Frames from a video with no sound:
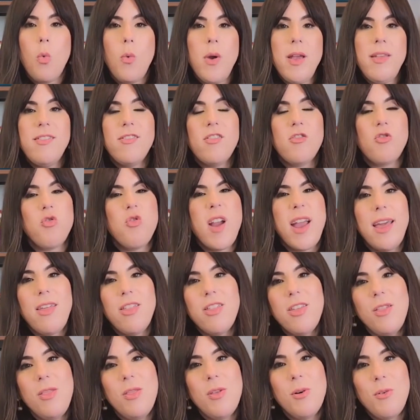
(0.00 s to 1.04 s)
We
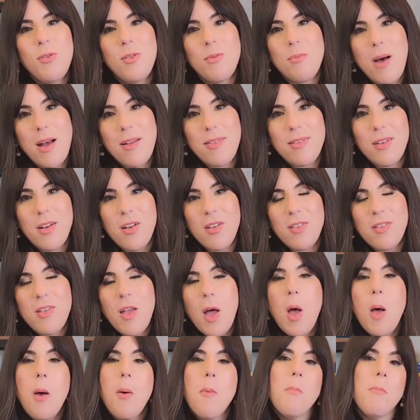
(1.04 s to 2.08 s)
strengthen those muscles.